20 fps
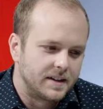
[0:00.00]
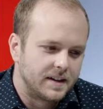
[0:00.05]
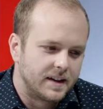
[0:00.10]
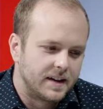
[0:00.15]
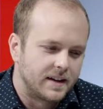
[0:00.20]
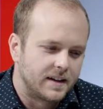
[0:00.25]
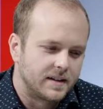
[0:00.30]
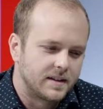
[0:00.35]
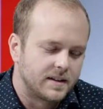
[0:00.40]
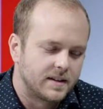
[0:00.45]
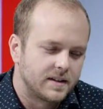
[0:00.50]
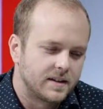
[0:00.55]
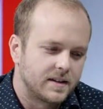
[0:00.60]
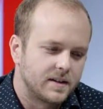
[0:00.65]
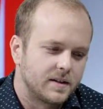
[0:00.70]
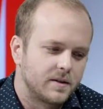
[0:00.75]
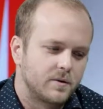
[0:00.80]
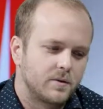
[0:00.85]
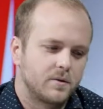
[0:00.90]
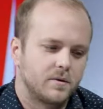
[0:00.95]

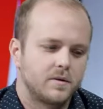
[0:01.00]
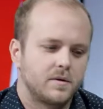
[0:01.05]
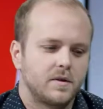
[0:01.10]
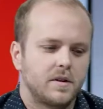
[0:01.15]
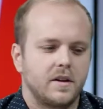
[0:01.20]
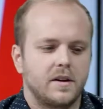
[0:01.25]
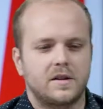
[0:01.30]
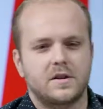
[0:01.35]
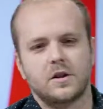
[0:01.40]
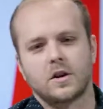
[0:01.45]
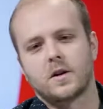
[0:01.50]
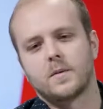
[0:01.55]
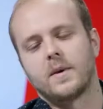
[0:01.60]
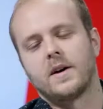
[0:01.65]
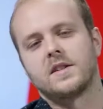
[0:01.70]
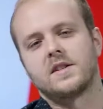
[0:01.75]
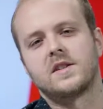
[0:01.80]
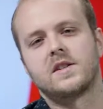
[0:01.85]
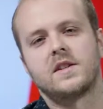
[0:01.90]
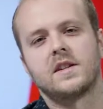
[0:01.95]
it took
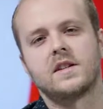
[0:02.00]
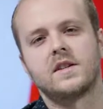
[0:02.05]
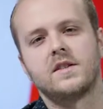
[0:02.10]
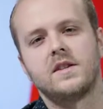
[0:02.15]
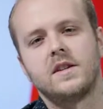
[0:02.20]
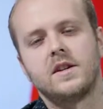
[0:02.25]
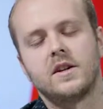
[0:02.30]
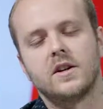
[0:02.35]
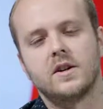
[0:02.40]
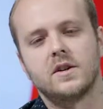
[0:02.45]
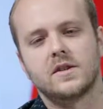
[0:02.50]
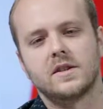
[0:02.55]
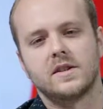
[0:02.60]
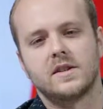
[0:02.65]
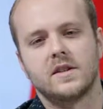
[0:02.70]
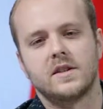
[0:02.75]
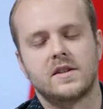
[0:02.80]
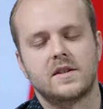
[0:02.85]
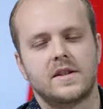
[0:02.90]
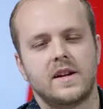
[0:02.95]
about 60 years
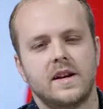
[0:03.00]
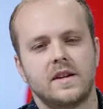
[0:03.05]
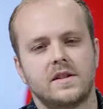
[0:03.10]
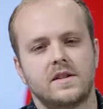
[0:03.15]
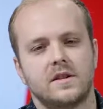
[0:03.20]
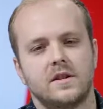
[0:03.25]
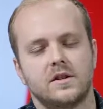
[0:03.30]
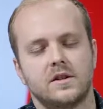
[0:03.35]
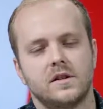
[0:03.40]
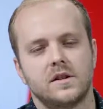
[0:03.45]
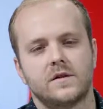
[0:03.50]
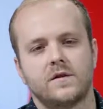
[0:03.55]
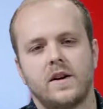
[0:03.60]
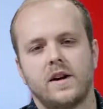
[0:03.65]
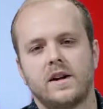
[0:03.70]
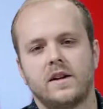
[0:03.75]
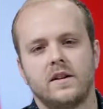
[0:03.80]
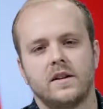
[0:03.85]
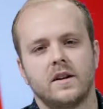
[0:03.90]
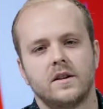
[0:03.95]
until statisticians
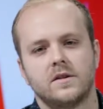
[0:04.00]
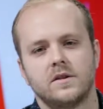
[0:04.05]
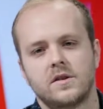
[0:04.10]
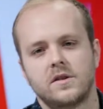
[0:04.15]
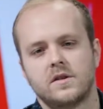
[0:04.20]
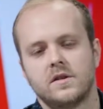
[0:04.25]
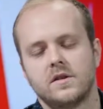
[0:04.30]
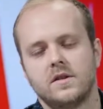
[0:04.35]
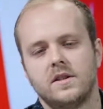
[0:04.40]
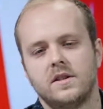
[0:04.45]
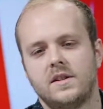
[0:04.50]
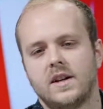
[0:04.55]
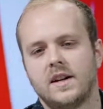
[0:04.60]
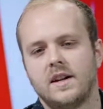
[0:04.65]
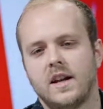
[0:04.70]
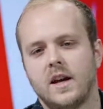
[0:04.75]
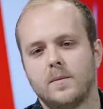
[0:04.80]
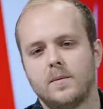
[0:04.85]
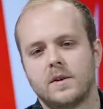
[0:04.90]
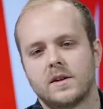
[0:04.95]
finally understood the
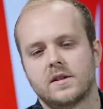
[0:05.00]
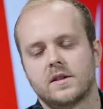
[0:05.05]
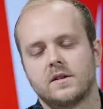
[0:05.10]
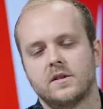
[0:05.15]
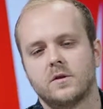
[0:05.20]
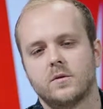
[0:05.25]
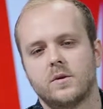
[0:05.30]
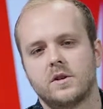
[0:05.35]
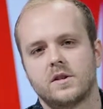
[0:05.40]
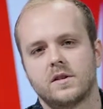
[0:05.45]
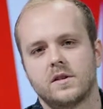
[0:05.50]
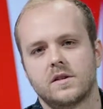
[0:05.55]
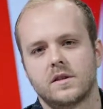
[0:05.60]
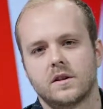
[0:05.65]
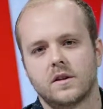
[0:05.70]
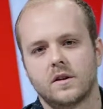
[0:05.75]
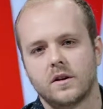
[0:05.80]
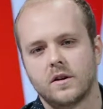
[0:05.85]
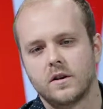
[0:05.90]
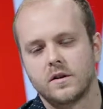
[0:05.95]
dynamics under which this
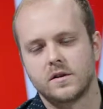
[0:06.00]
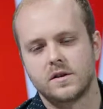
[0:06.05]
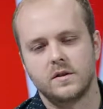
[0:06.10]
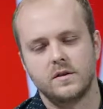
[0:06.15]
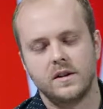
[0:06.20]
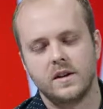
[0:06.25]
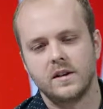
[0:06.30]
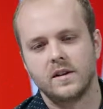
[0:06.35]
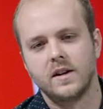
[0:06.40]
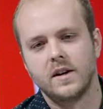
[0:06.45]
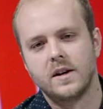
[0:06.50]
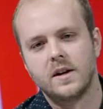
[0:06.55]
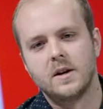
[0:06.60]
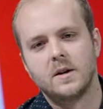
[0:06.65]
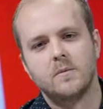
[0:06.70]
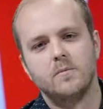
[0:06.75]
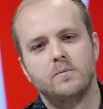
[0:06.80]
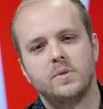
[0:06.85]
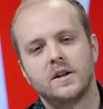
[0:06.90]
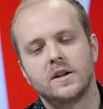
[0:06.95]
occurs. You need
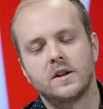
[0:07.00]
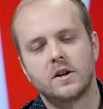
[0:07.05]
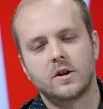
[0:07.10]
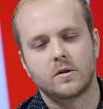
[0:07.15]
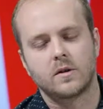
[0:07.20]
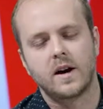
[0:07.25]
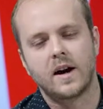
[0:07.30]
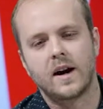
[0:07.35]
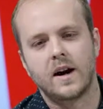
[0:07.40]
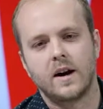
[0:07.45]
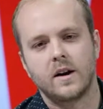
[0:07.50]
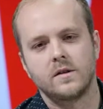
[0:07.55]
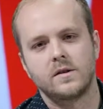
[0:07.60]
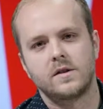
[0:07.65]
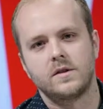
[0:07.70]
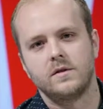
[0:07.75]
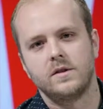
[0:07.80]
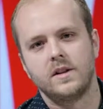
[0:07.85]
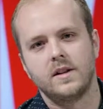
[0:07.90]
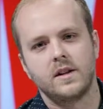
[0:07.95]
big
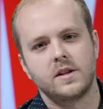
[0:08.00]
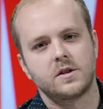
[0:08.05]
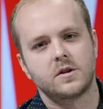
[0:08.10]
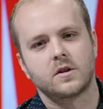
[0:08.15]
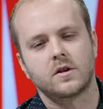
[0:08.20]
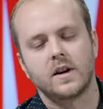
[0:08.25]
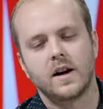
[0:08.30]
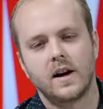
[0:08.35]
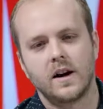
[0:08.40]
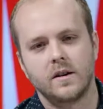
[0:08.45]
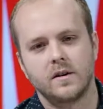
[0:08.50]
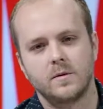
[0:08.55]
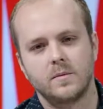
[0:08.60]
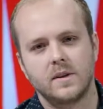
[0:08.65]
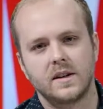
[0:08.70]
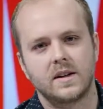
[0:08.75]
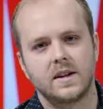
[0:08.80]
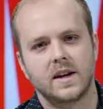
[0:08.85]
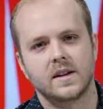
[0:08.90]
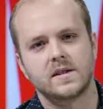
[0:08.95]
crowds. You need each crowd to
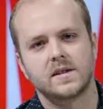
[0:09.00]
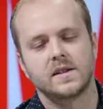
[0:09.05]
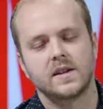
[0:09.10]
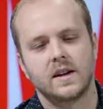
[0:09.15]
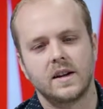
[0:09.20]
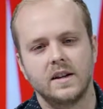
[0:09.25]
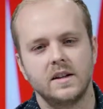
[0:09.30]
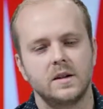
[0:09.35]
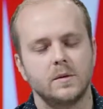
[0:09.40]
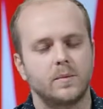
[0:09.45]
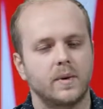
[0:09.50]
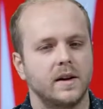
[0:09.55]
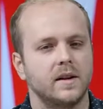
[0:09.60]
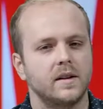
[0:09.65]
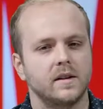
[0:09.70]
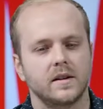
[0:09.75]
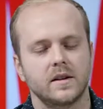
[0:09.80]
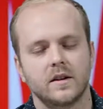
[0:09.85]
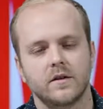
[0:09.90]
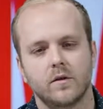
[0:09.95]
be guessing
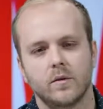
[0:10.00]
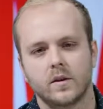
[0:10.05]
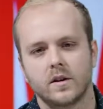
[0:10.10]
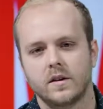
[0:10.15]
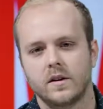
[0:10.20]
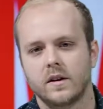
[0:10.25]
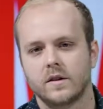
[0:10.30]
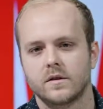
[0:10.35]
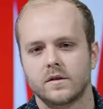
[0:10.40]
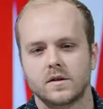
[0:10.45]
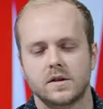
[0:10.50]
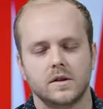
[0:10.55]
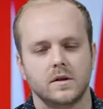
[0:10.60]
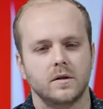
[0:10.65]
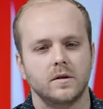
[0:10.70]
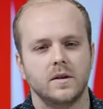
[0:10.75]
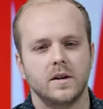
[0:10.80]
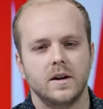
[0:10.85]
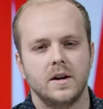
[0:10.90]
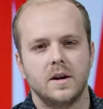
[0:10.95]
independently of one another,
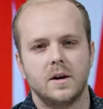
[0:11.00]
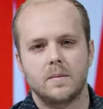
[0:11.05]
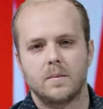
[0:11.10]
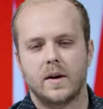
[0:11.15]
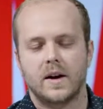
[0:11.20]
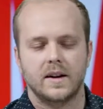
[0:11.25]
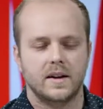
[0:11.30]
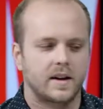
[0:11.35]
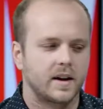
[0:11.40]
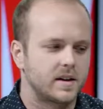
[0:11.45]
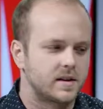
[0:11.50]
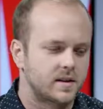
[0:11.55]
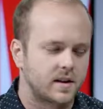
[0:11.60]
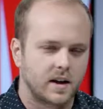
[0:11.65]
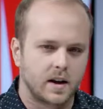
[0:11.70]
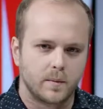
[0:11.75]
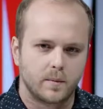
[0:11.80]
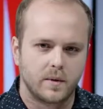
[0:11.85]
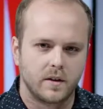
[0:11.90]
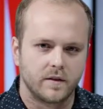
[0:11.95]
so my guess
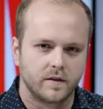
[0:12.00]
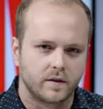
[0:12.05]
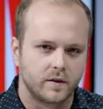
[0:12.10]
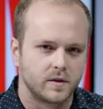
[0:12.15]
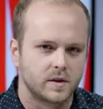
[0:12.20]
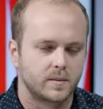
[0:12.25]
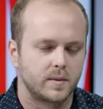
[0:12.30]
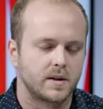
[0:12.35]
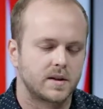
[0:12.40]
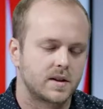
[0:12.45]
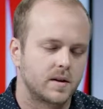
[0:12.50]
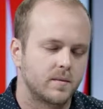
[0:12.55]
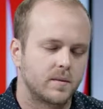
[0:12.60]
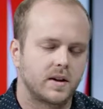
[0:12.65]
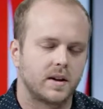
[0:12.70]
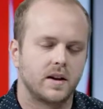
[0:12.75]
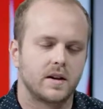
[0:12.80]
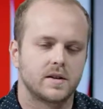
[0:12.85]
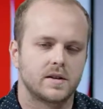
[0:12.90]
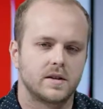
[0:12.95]
can't be influenced by
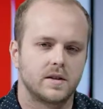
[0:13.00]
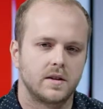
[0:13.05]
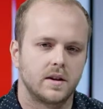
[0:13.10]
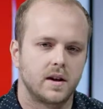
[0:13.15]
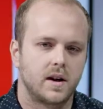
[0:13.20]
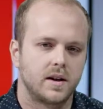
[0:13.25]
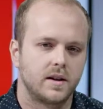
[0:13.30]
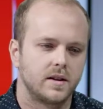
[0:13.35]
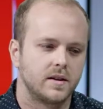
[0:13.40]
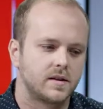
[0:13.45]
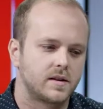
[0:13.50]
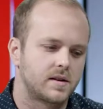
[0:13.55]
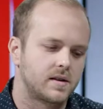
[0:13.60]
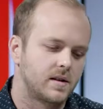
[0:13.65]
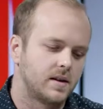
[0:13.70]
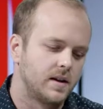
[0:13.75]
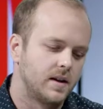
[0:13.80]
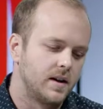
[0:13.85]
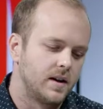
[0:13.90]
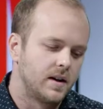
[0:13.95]
somebody else in the audience.